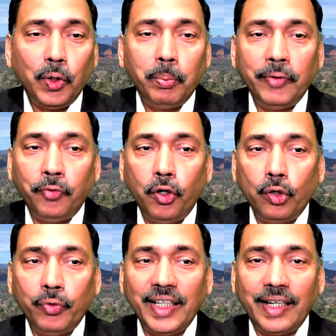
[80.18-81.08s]
before
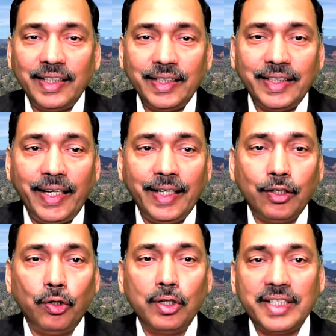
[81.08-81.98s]
we undertake
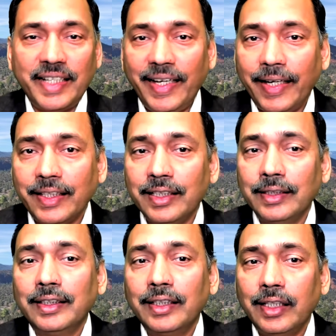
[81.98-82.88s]
or select
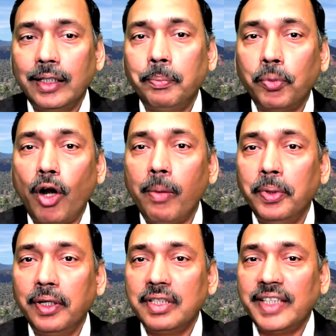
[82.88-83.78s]
a
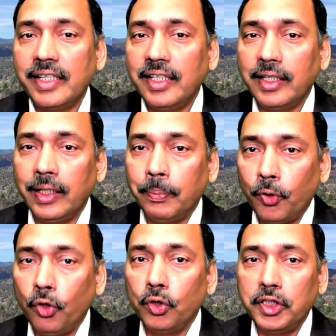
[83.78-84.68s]
proper statistical
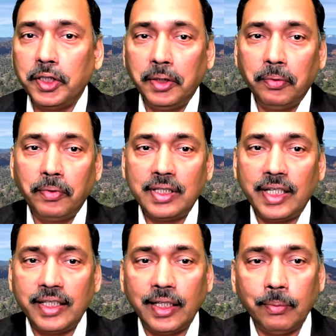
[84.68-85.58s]
approach for
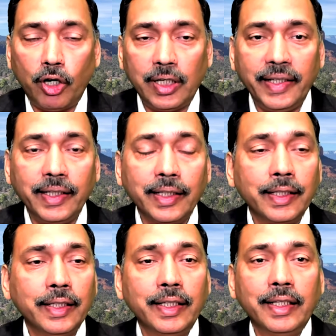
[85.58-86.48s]
statistical modeling,
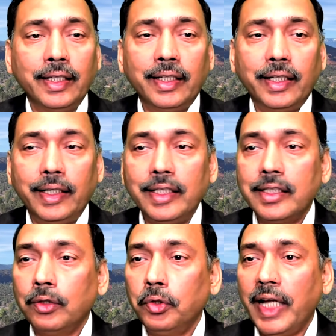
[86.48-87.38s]
it is a
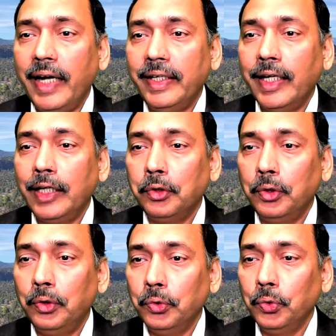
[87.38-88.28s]
good idea to
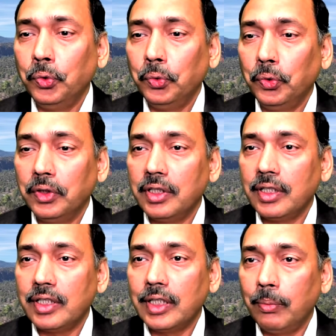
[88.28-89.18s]
do
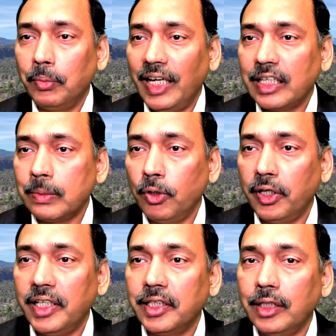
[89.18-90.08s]
some
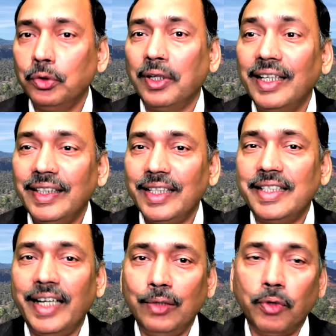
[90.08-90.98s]
exploration to
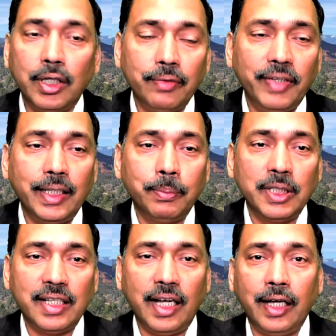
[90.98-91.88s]
understand what the
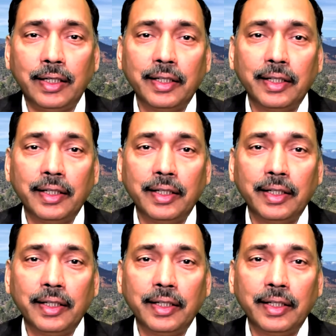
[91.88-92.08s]
variables are,